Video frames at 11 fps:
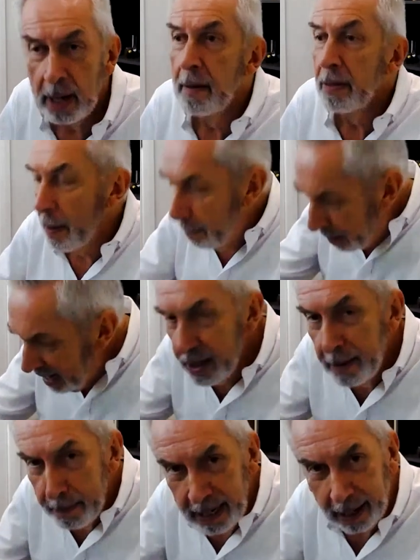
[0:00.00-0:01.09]
are there, the bit in the
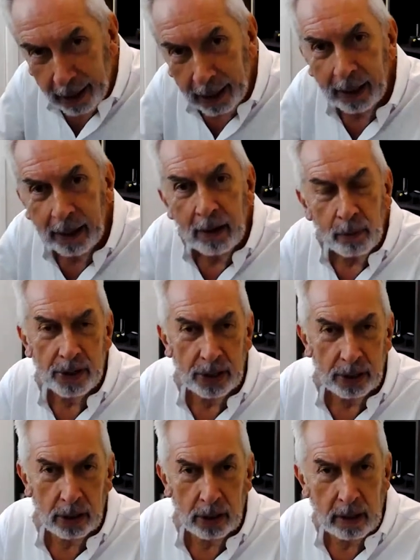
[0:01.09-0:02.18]
middle,
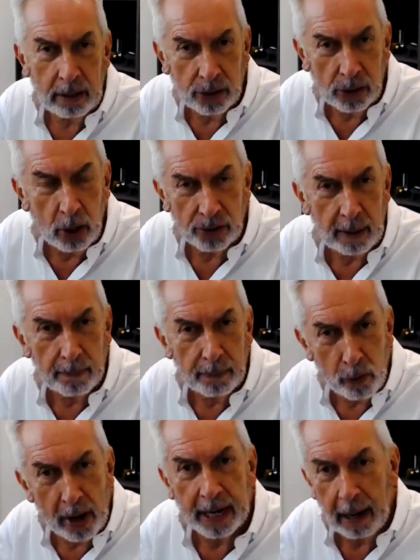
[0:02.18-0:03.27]
which has got some
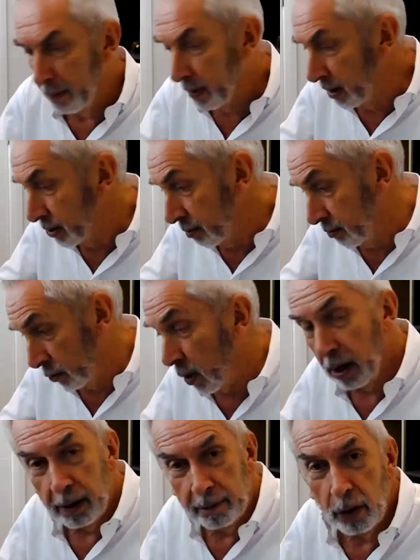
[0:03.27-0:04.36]
great companies and quite a
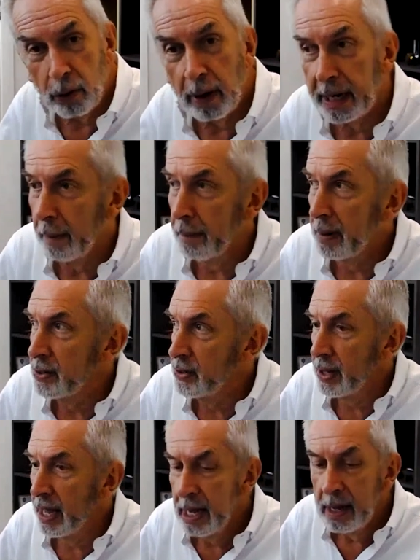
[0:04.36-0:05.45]
lot of not great companies in
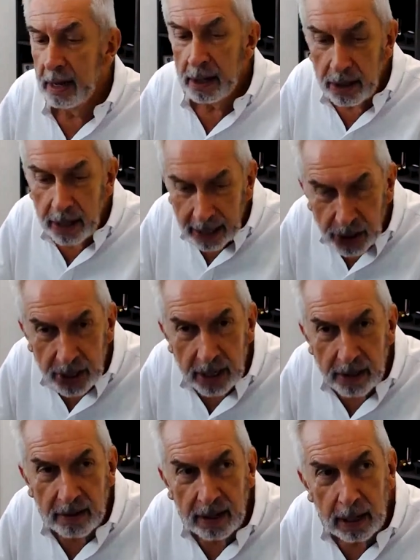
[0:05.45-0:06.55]
there, you actually need
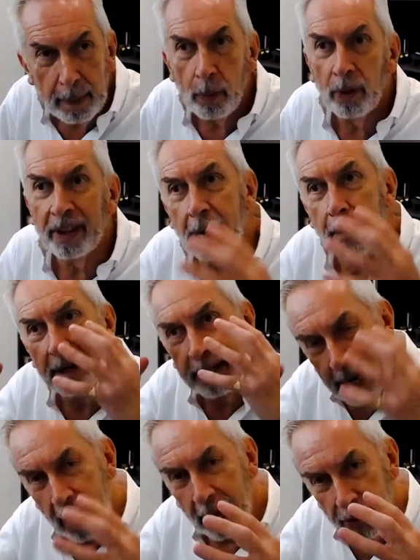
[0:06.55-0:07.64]
to think about what the company
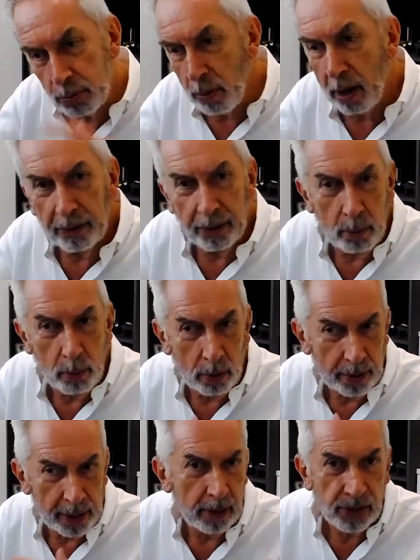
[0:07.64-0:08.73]
does rather than what
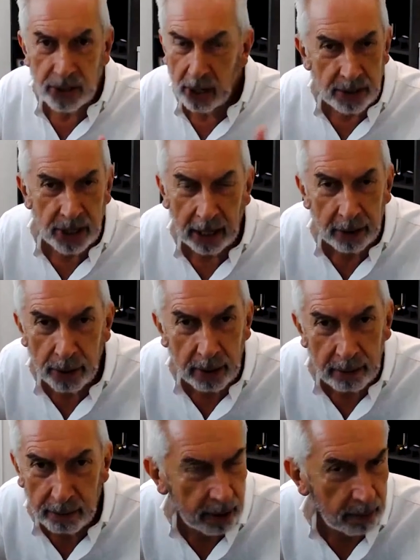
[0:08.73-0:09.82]
the MSCI tell you the,
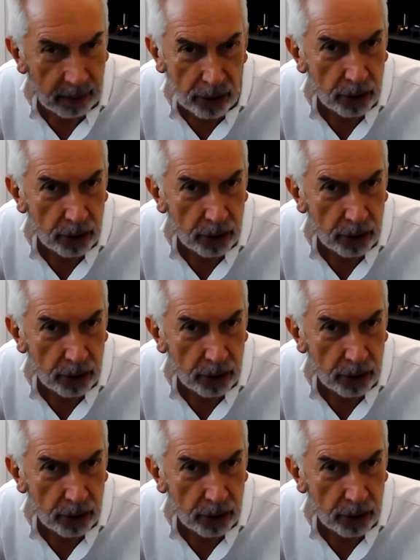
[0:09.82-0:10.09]
the,